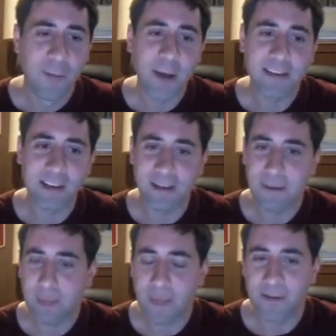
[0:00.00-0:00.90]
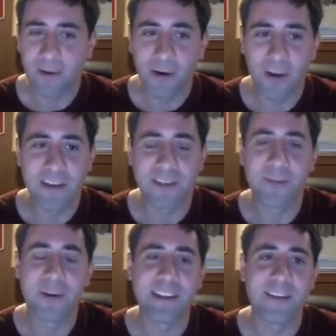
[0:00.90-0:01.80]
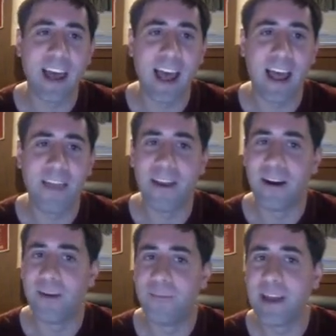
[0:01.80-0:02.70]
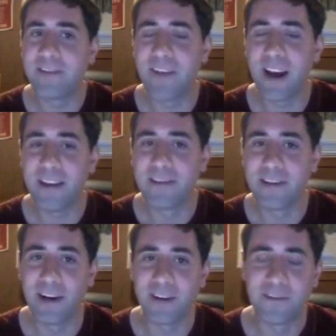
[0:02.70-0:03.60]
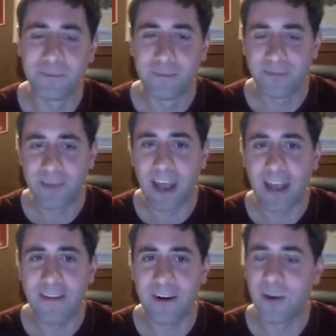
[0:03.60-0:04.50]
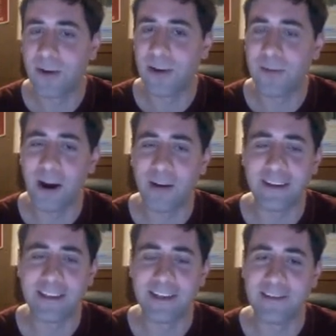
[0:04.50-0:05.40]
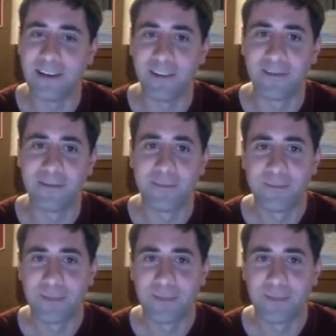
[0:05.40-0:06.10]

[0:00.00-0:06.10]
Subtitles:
Basically, all the supports have had their base values nerfed and their ability power ratios nerfed.